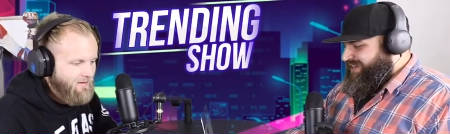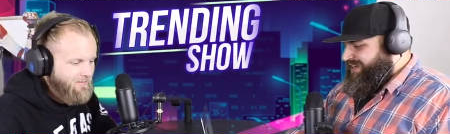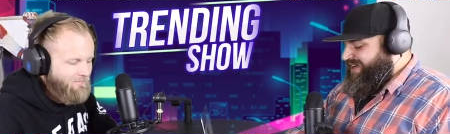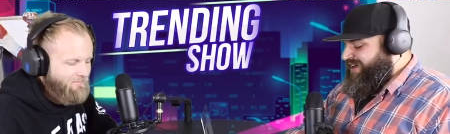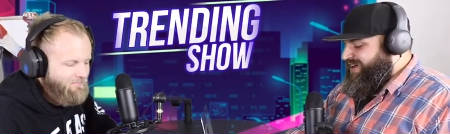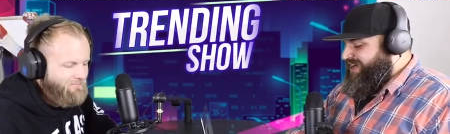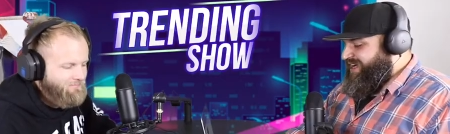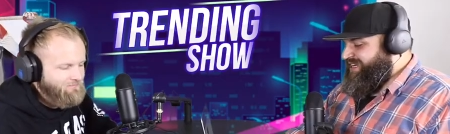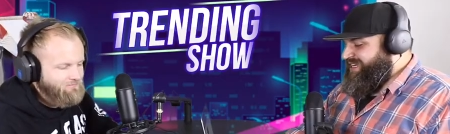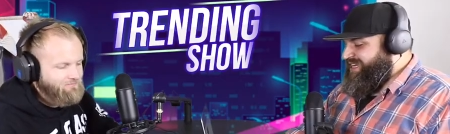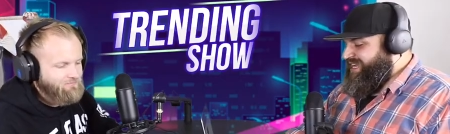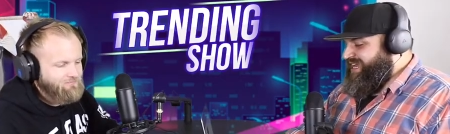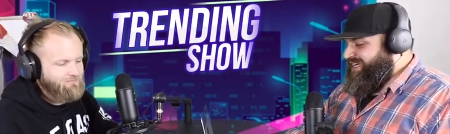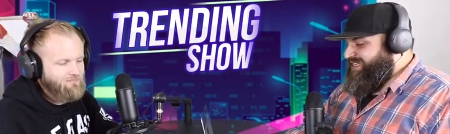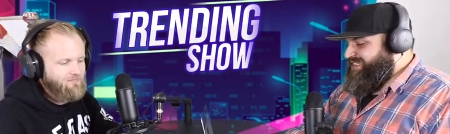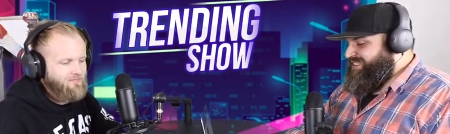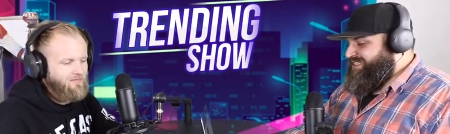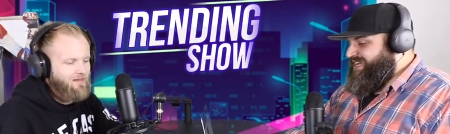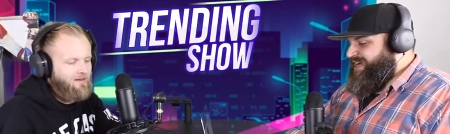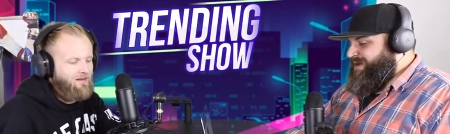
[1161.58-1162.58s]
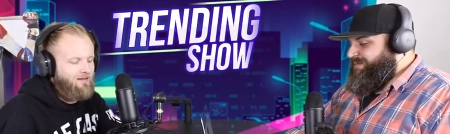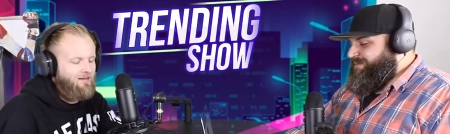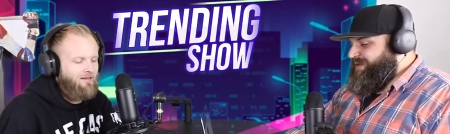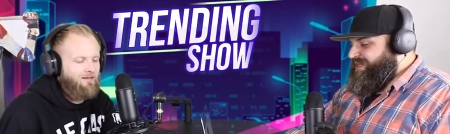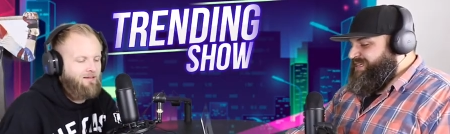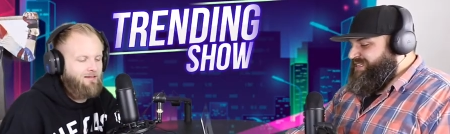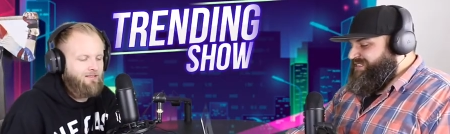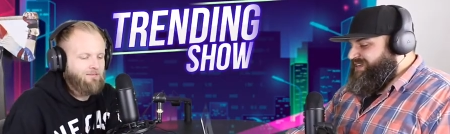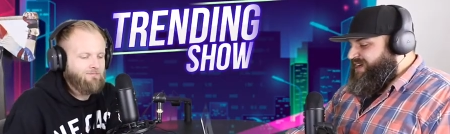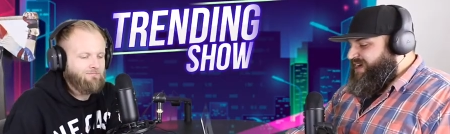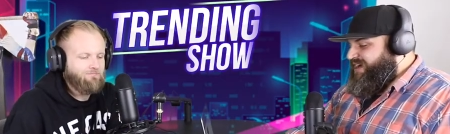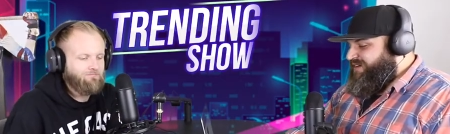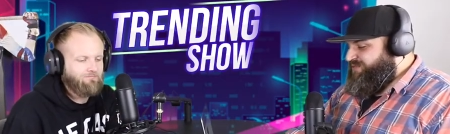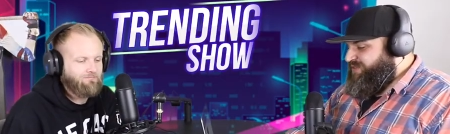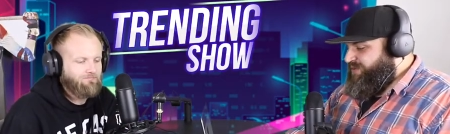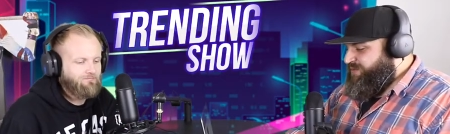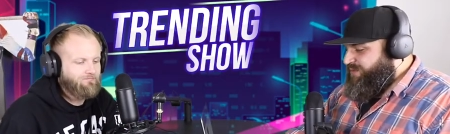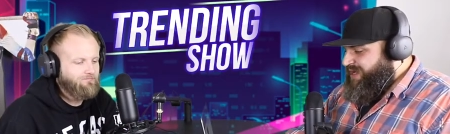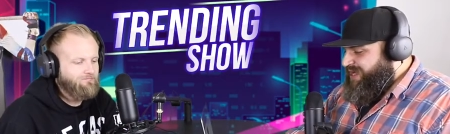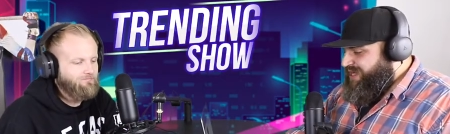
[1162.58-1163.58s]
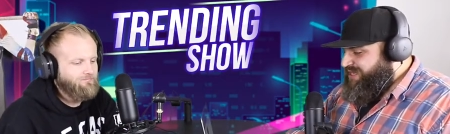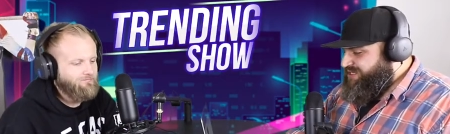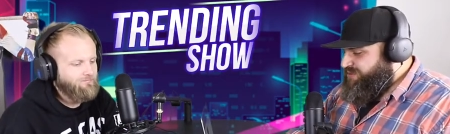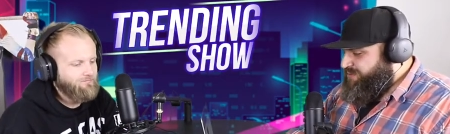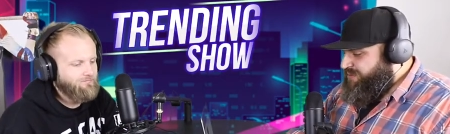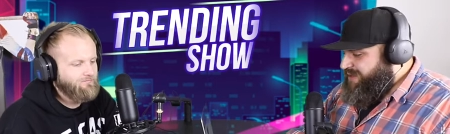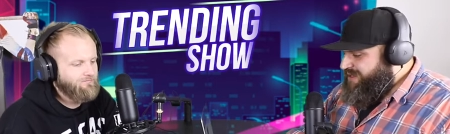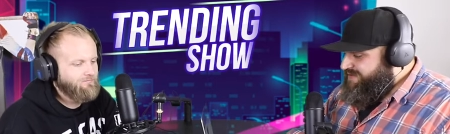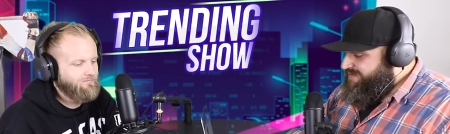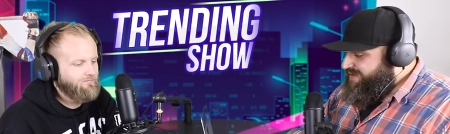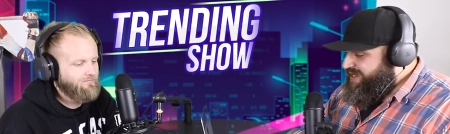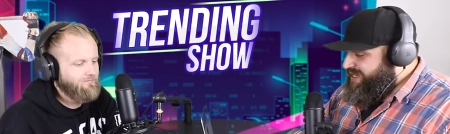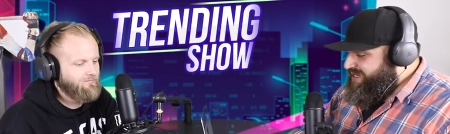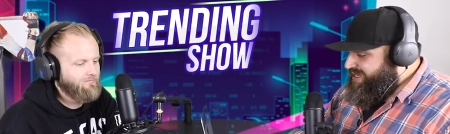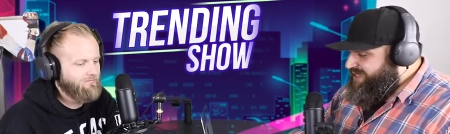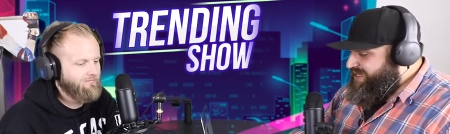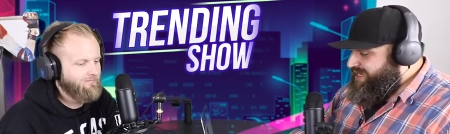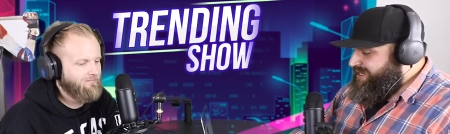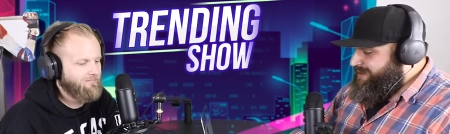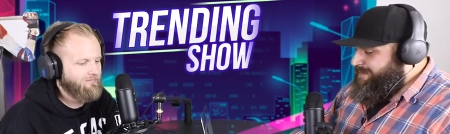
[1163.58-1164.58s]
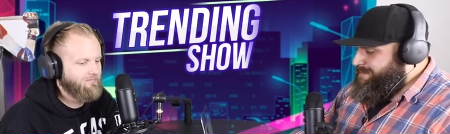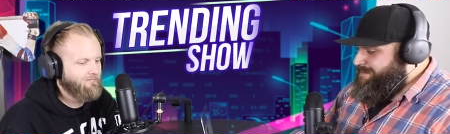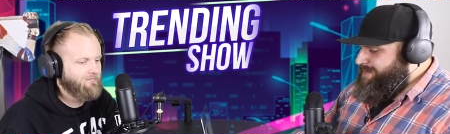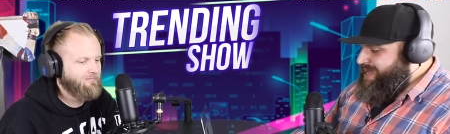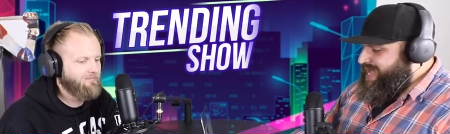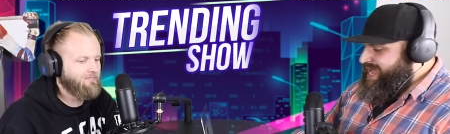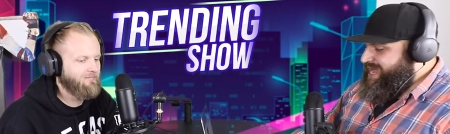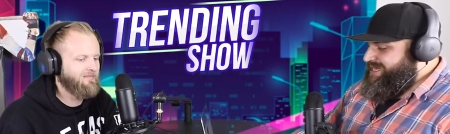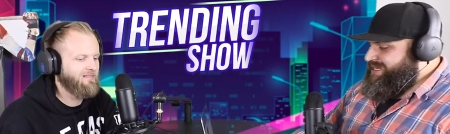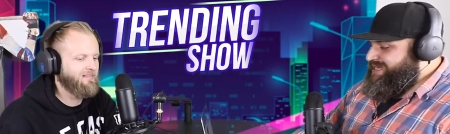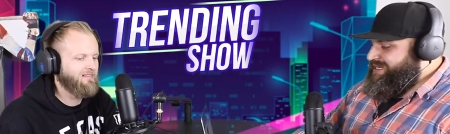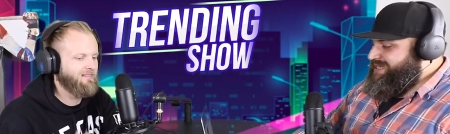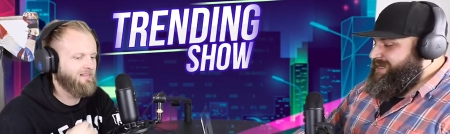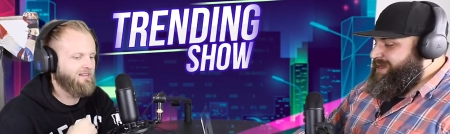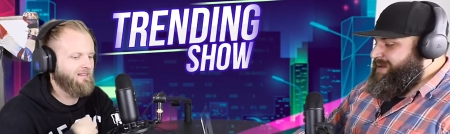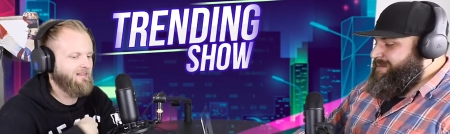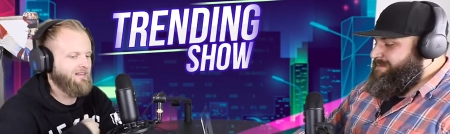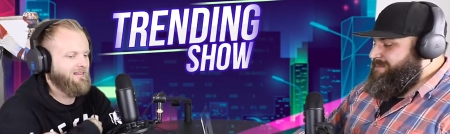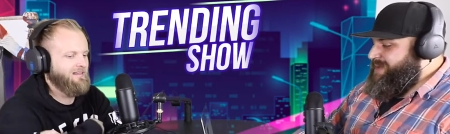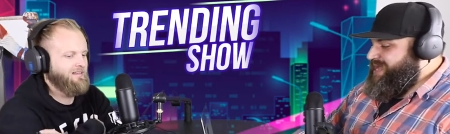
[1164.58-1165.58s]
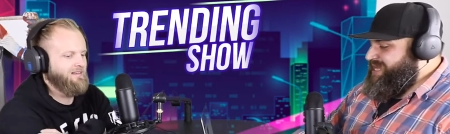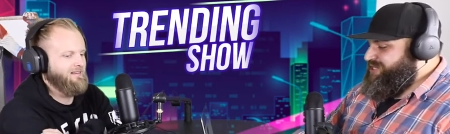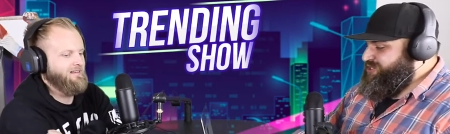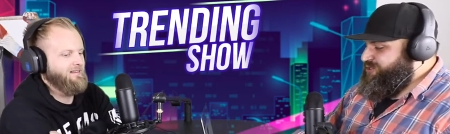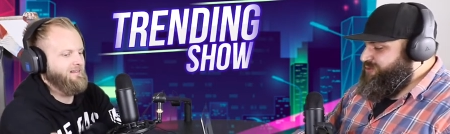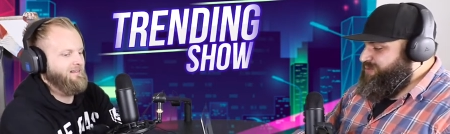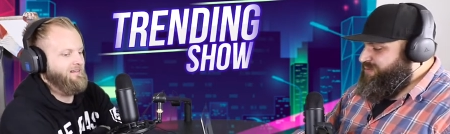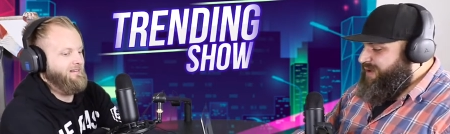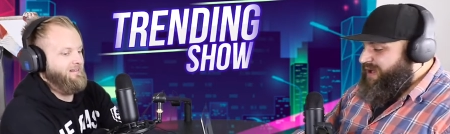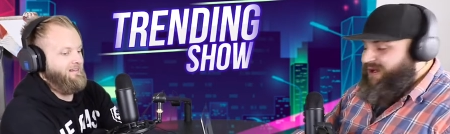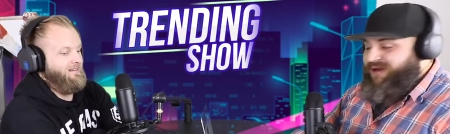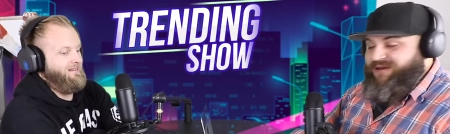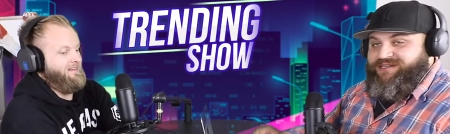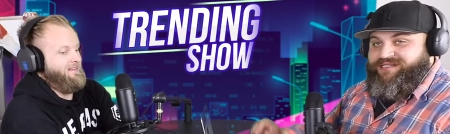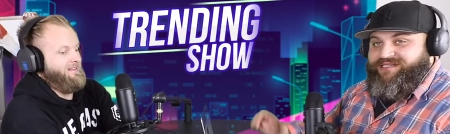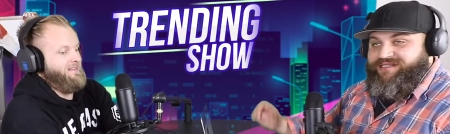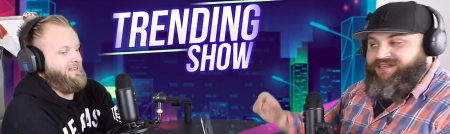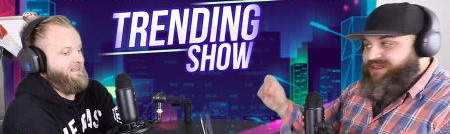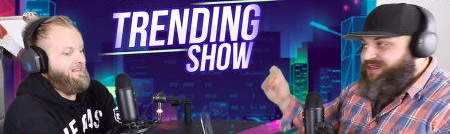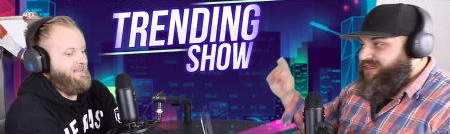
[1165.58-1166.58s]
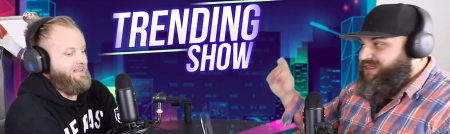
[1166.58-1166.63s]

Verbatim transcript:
Speaker 1: All right, next up is Off the Ranch, Renovating an Abandoned Mansion, Part